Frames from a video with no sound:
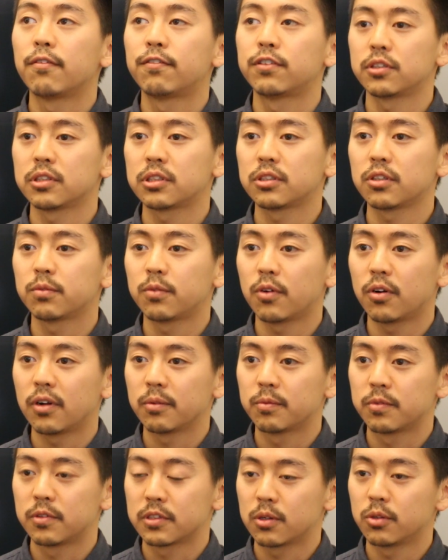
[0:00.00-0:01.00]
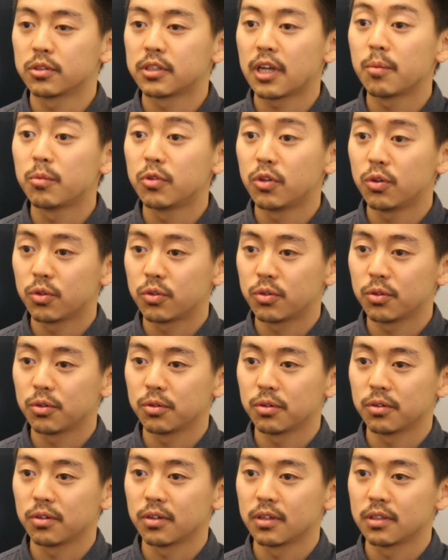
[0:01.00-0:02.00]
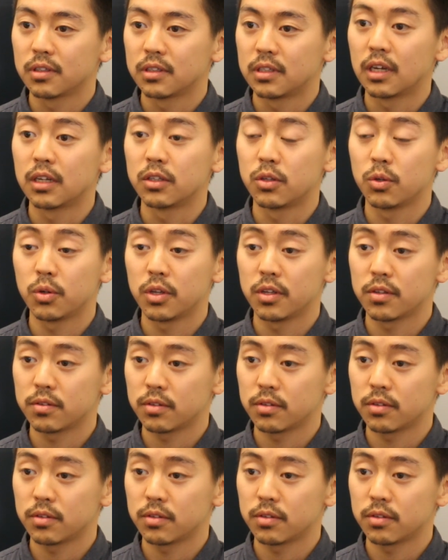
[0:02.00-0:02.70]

First of all, because I'm new to the duty